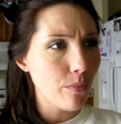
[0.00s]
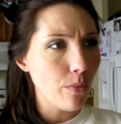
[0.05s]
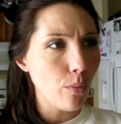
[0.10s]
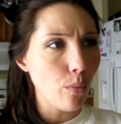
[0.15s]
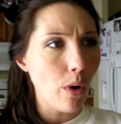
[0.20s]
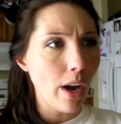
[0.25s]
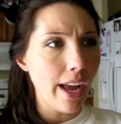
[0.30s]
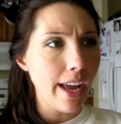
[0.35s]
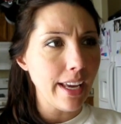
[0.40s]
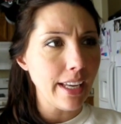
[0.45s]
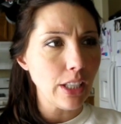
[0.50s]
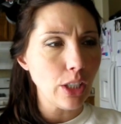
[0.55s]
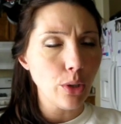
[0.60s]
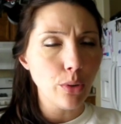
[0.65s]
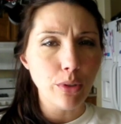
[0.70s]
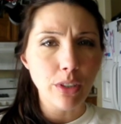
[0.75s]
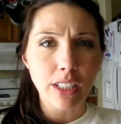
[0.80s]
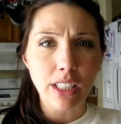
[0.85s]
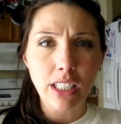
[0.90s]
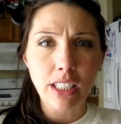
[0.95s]
why you
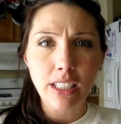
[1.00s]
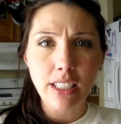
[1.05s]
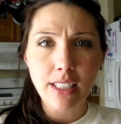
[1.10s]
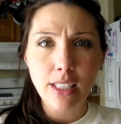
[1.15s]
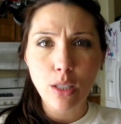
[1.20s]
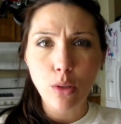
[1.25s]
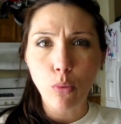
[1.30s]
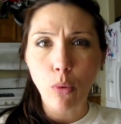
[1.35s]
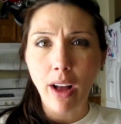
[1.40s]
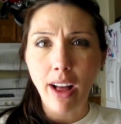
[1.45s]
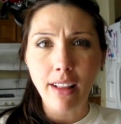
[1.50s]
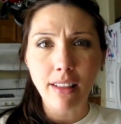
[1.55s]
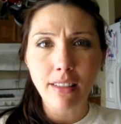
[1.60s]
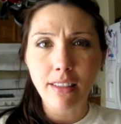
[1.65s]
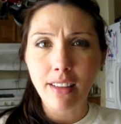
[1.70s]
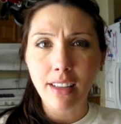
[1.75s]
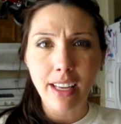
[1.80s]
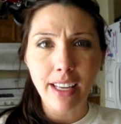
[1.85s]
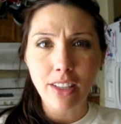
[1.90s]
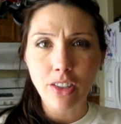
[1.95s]
would
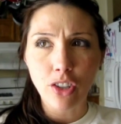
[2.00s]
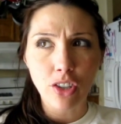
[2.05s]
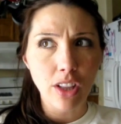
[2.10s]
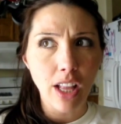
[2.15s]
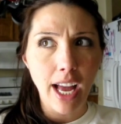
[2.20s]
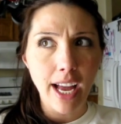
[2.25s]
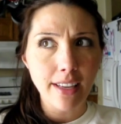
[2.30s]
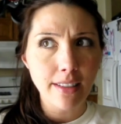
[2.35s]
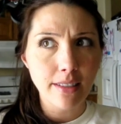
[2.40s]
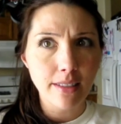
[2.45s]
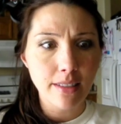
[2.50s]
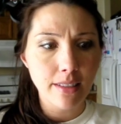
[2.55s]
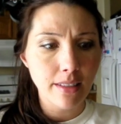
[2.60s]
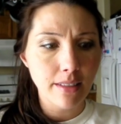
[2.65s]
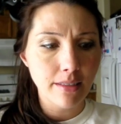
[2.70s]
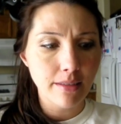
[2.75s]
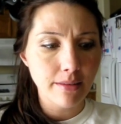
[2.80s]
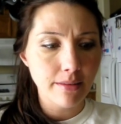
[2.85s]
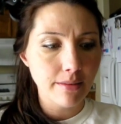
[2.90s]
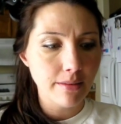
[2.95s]
swell in your last
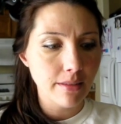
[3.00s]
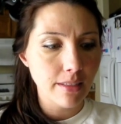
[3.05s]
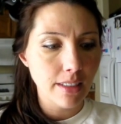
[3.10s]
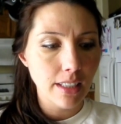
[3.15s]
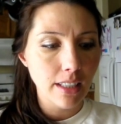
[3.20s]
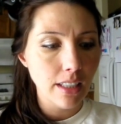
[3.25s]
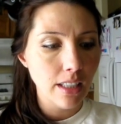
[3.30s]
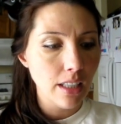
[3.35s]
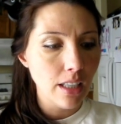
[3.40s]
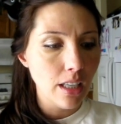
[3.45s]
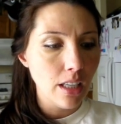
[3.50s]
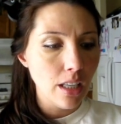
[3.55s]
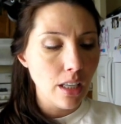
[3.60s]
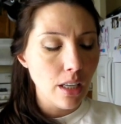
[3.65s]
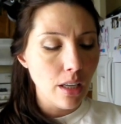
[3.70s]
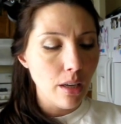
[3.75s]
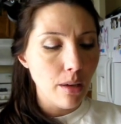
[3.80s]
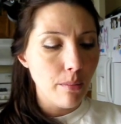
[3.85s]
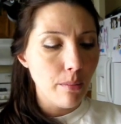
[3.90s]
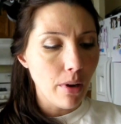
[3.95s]

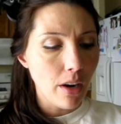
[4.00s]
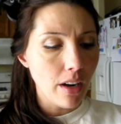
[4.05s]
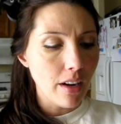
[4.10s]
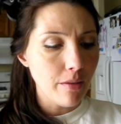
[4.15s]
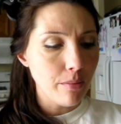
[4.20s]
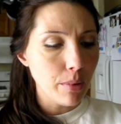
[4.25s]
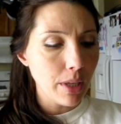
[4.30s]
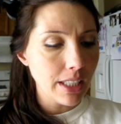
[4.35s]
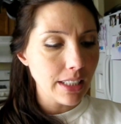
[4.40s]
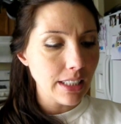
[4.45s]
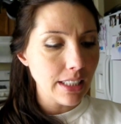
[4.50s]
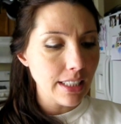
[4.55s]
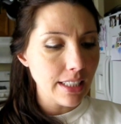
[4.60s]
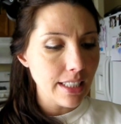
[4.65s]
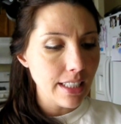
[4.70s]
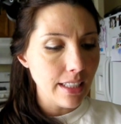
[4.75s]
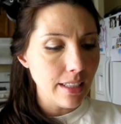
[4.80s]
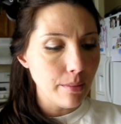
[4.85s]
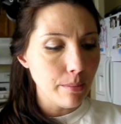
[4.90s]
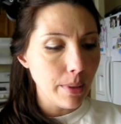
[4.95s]
part of
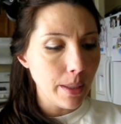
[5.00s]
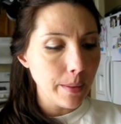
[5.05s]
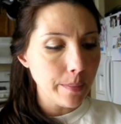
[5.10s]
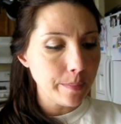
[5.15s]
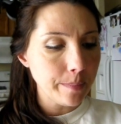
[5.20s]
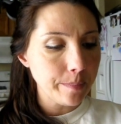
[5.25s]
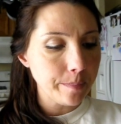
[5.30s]
pregnancy, but